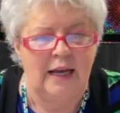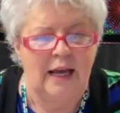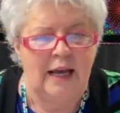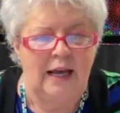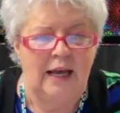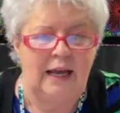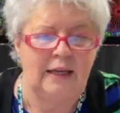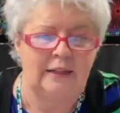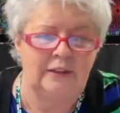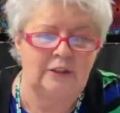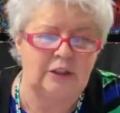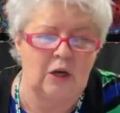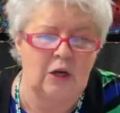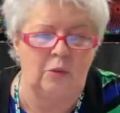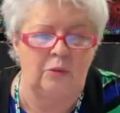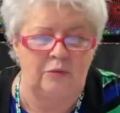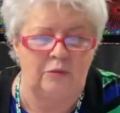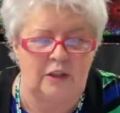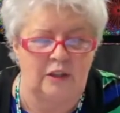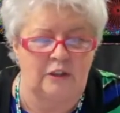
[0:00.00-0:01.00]
And
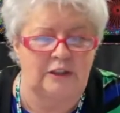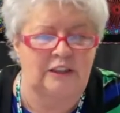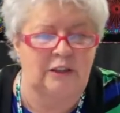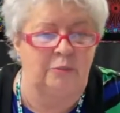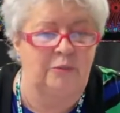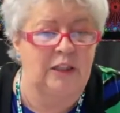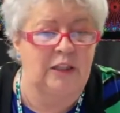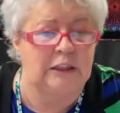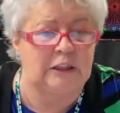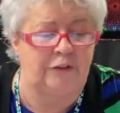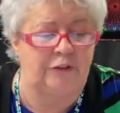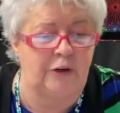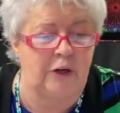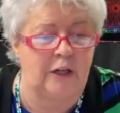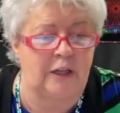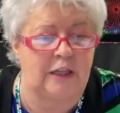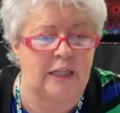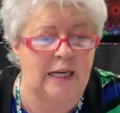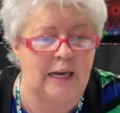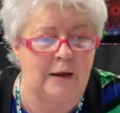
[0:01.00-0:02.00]
so there's some things for you
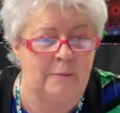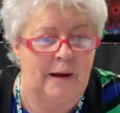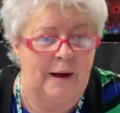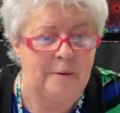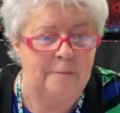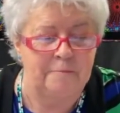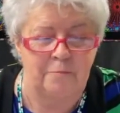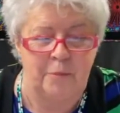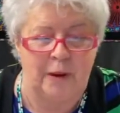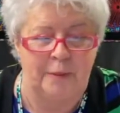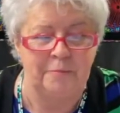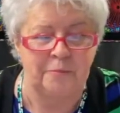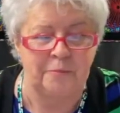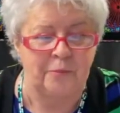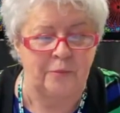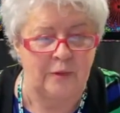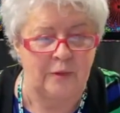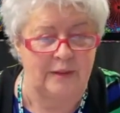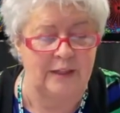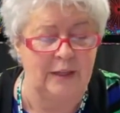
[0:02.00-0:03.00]
to think about. But
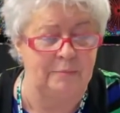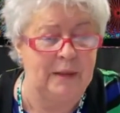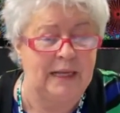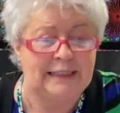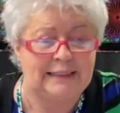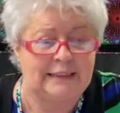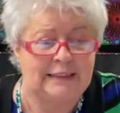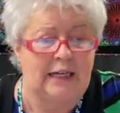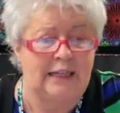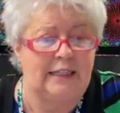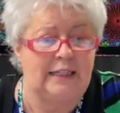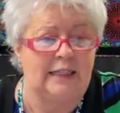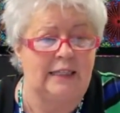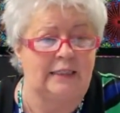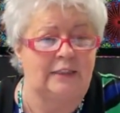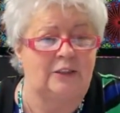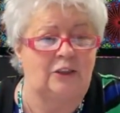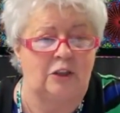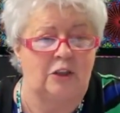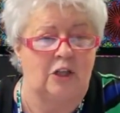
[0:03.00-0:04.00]
the best idea
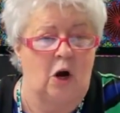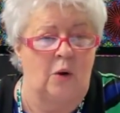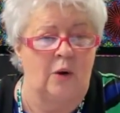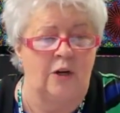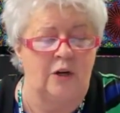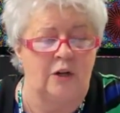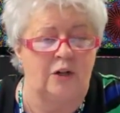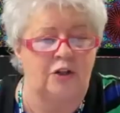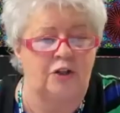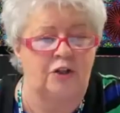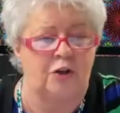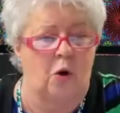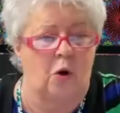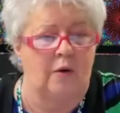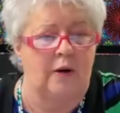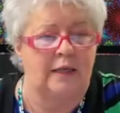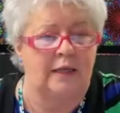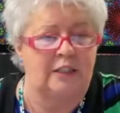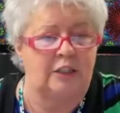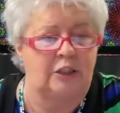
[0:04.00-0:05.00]
is to go into the
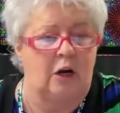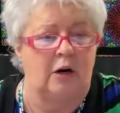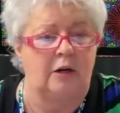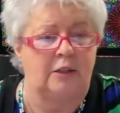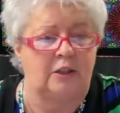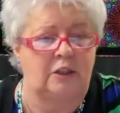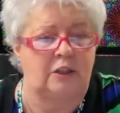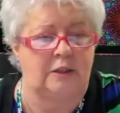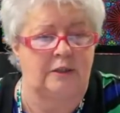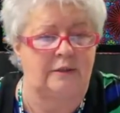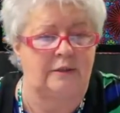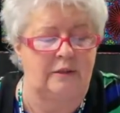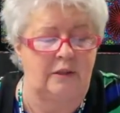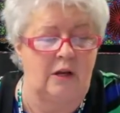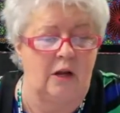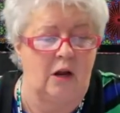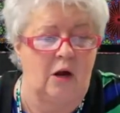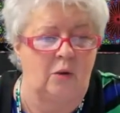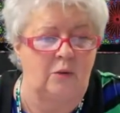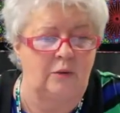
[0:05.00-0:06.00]
store and start, you
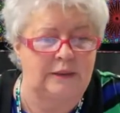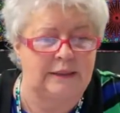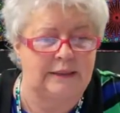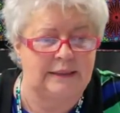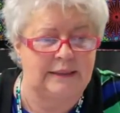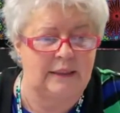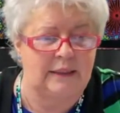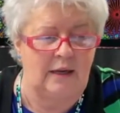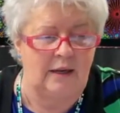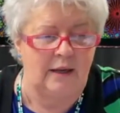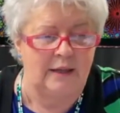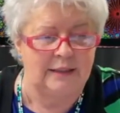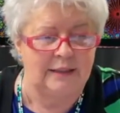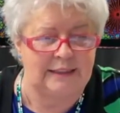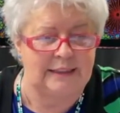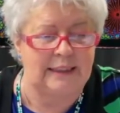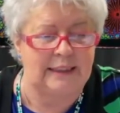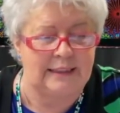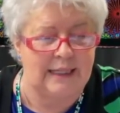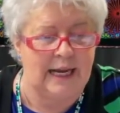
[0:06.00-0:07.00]
know,
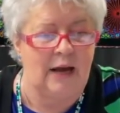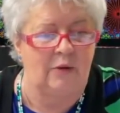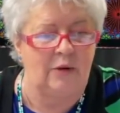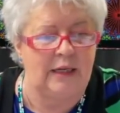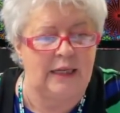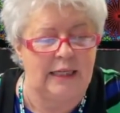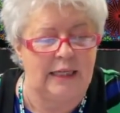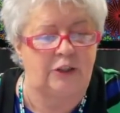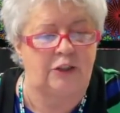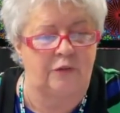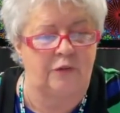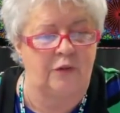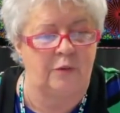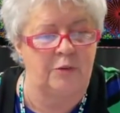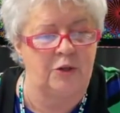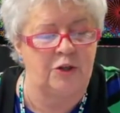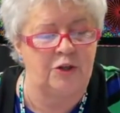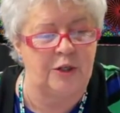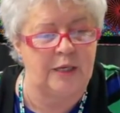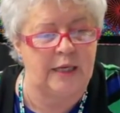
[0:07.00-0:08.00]
sit down at each of the
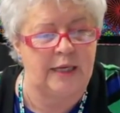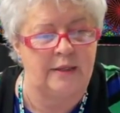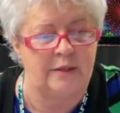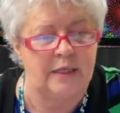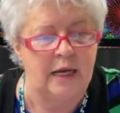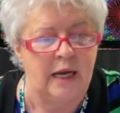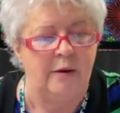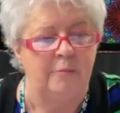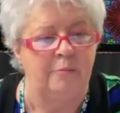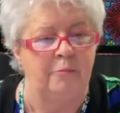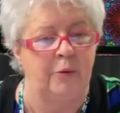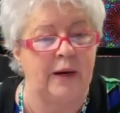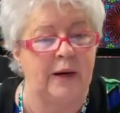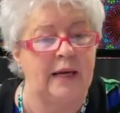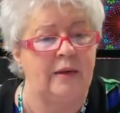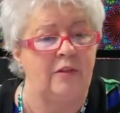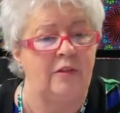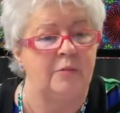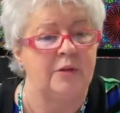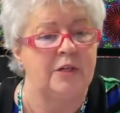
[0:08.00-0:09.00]
machines, bring
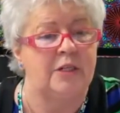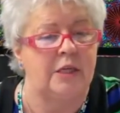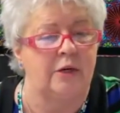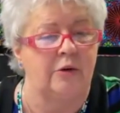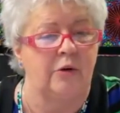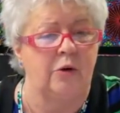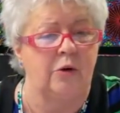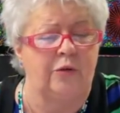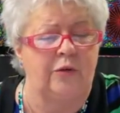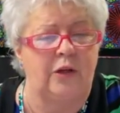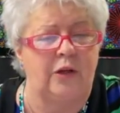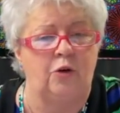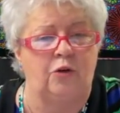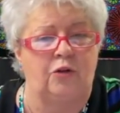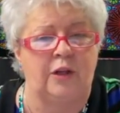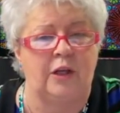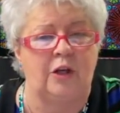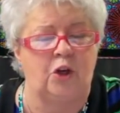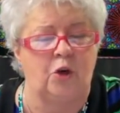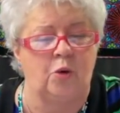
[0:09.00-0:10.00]
in the material that you
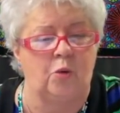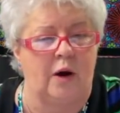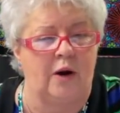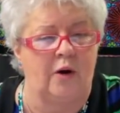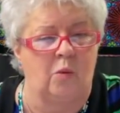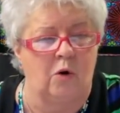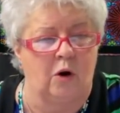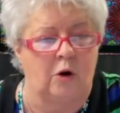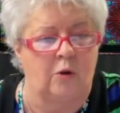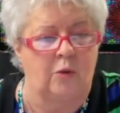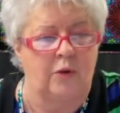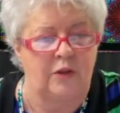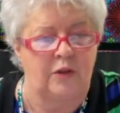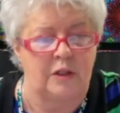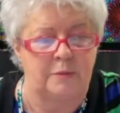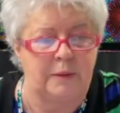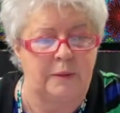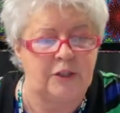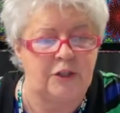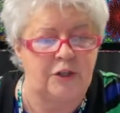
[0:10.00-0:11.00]
think you want to work with,
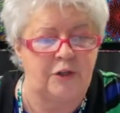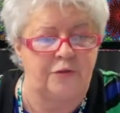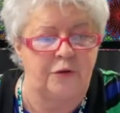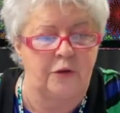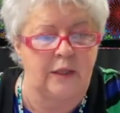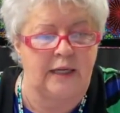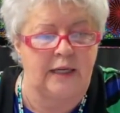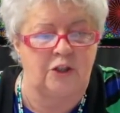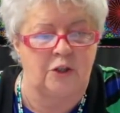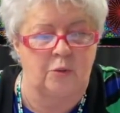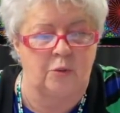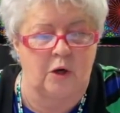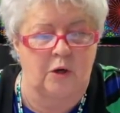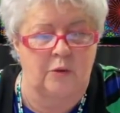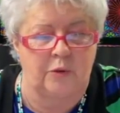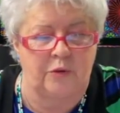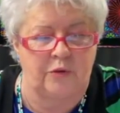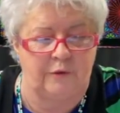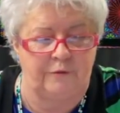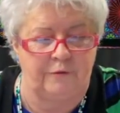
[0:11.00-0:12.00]
especially if you like to work
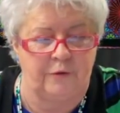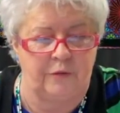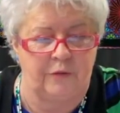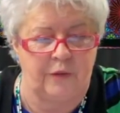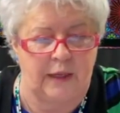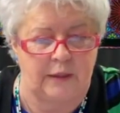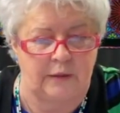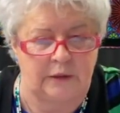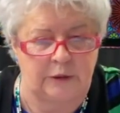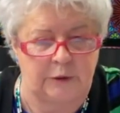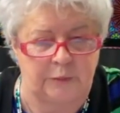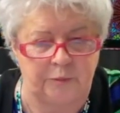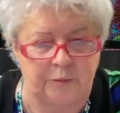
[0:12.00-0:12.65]
with different things.